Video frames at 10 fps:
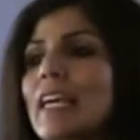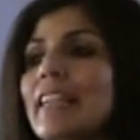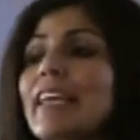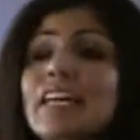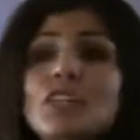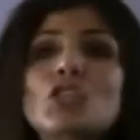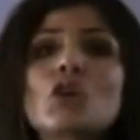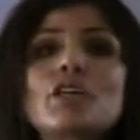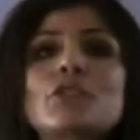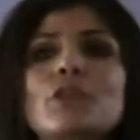The other
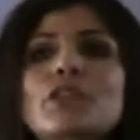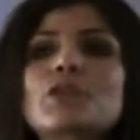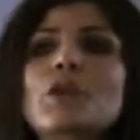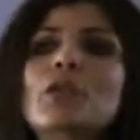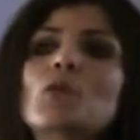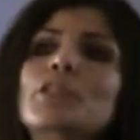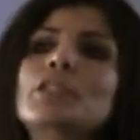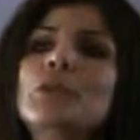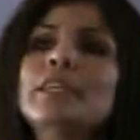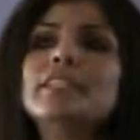choice for Israel was
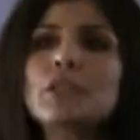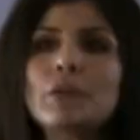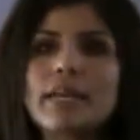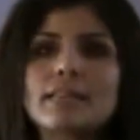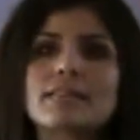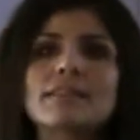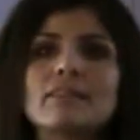to integrate